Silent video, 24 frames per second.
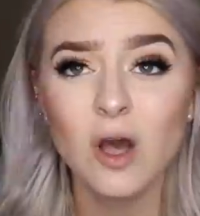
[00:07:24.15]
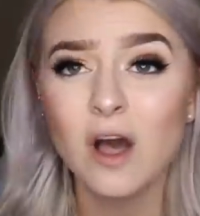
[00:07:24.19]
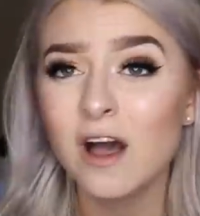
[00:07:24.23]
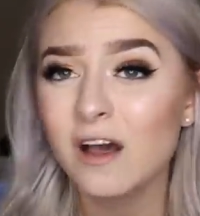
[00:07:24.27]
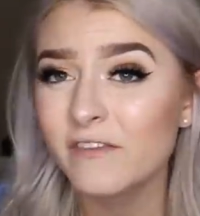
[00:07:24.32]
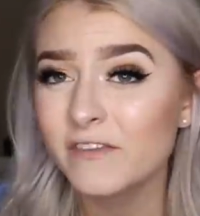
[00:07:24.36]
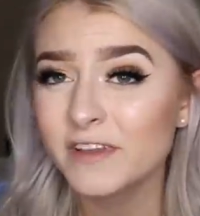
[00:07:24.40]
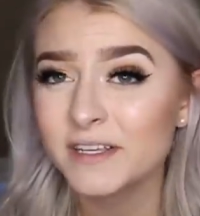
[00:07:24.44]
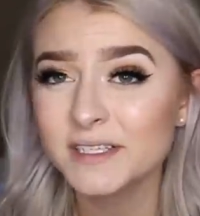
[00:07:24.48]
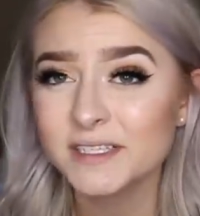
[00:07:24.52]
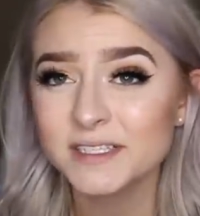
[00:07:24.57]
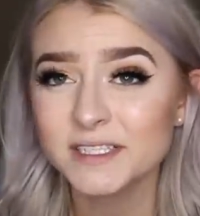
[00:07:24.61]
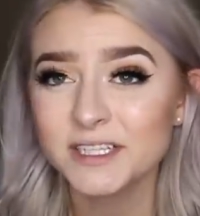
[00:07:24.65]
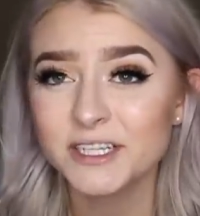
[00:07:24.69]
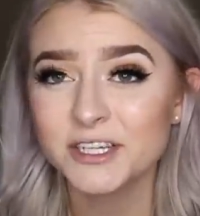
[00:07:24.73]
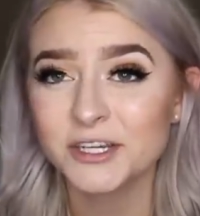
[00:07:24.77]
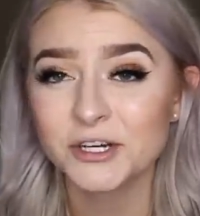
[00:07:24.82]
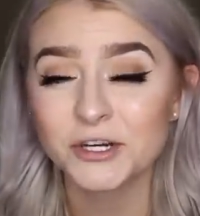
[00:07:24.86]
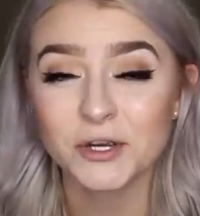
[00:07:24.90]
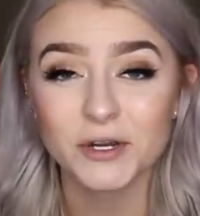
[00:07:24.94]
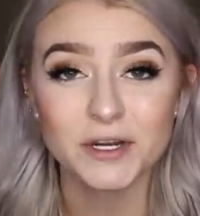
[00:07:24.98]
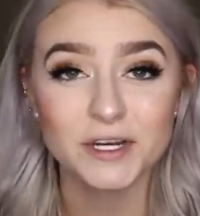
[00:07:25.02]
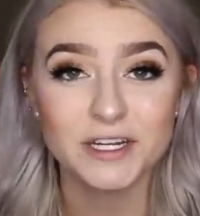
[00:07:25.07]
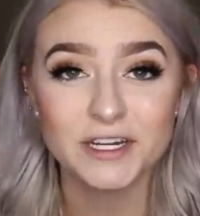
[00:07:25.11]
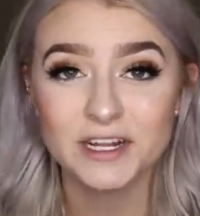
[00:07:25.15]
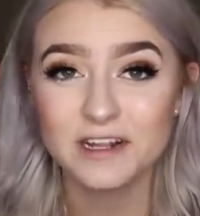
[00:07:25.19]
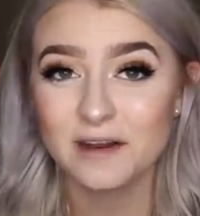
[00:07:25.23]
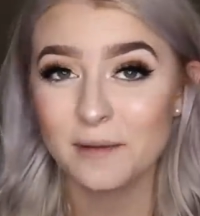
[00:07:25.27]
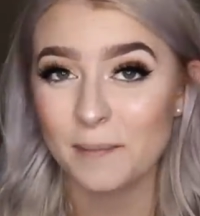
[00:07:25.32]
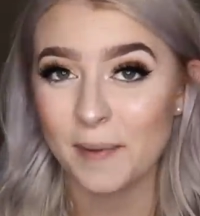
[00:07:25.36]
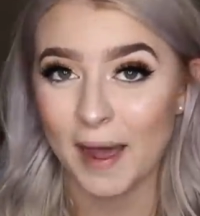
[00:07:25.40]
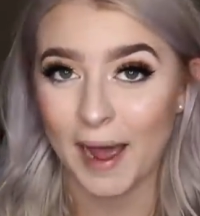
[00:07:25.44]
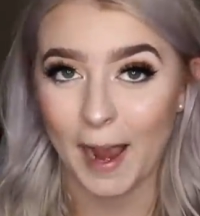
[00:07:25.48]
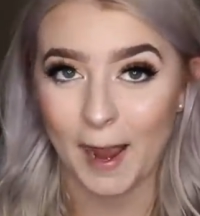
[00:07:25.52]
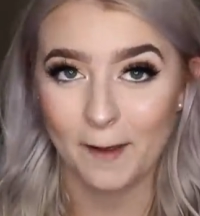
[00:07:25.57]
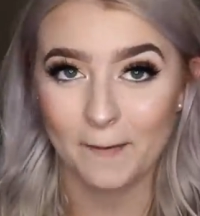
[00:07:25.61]
Obviously, you're going to need a
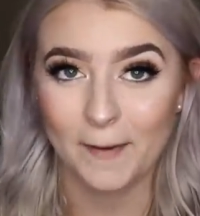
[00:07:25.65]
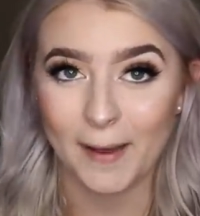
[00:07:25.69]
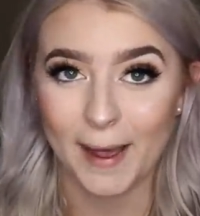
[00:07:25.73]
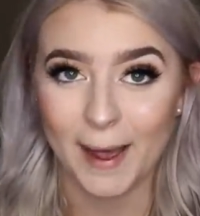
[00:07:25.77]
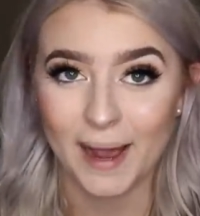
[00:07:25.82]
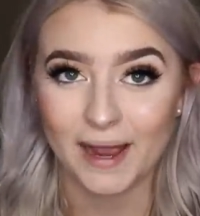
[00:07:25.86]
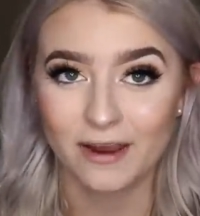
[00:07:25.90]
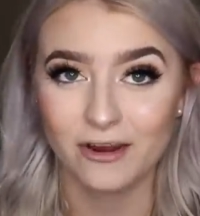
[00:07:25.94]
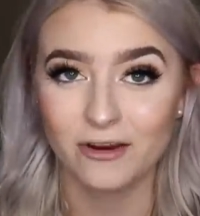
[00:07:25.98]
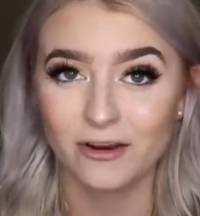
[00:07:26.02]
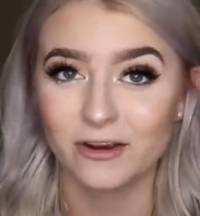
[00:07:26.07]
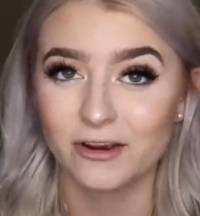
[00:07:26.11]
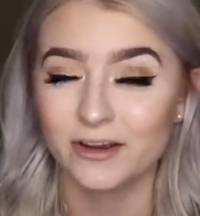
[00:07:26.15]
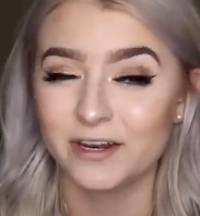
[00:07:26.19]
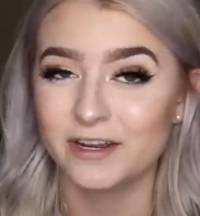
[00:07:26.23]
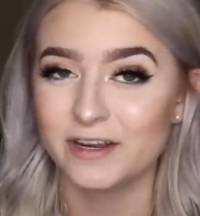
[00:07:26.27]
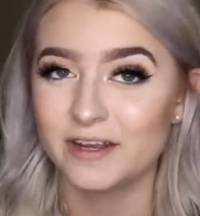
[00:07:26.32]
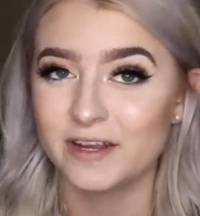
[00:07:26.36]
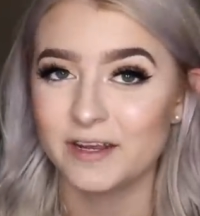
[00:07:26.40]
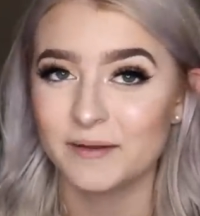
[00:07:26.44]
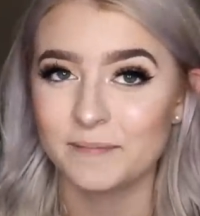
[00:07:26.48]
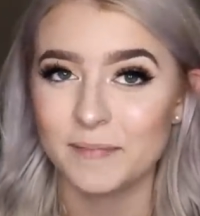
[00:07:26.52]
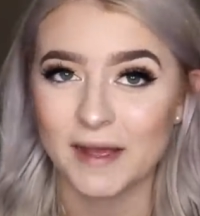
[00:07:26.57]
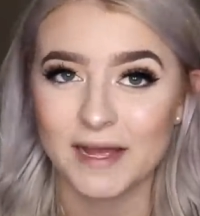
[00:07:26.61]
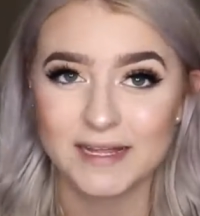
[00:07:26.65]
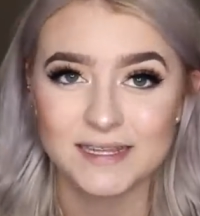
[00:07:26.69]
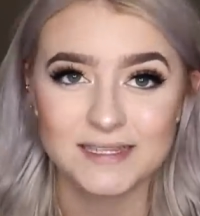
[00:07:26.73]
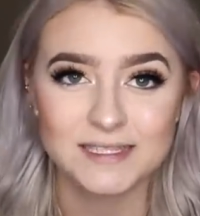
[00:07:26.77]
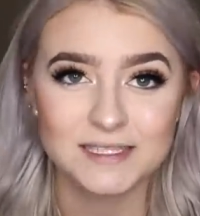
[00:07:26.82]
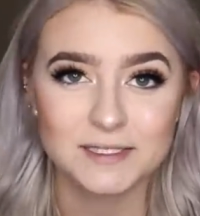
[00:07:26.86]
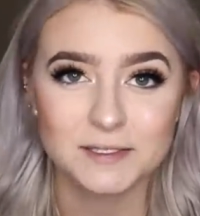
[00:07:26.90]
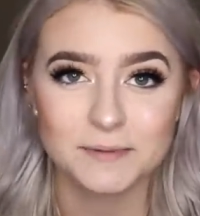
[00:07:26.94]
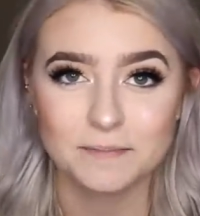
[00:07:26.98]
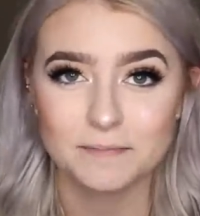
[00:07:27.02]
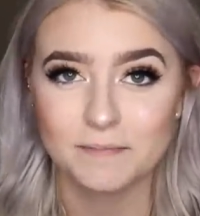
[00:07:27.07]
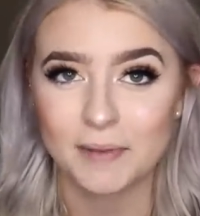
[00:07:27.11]
backpack, you're gonna need
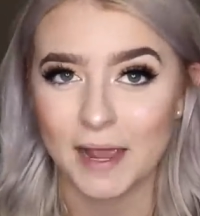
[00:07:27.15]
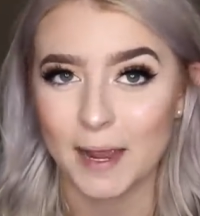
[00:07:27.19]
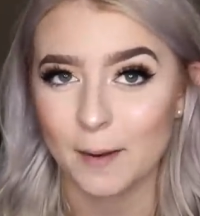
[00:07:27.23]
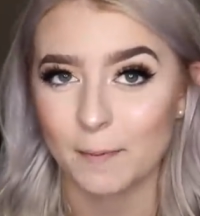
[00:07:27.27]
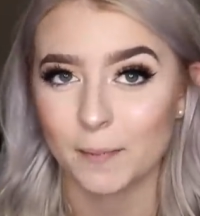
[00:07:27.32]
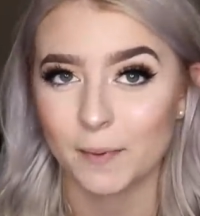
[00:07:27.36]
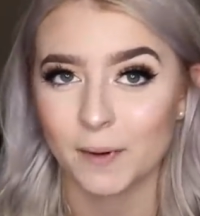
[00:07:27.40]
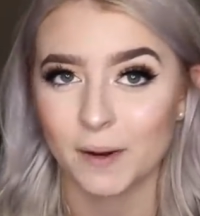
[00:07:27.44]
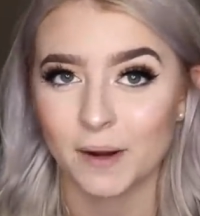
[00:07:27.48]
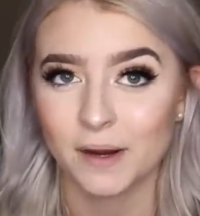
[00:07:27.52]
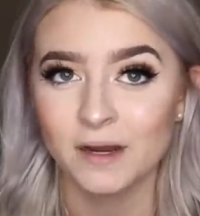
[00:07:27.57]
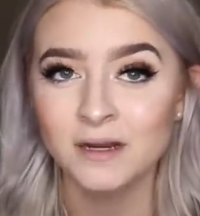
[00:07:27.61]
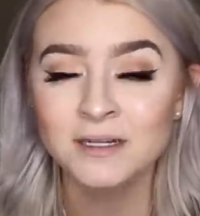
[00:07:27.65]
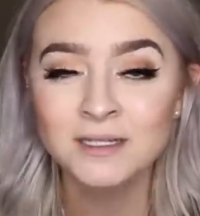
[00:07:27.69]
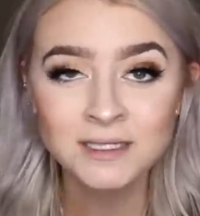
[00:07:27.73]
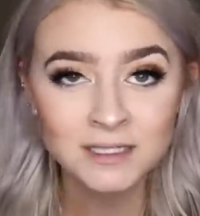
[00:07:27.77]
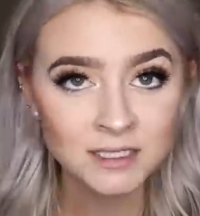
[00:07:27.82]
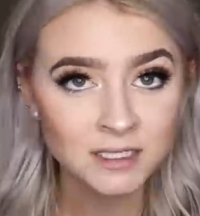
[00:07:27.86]
pens and paper,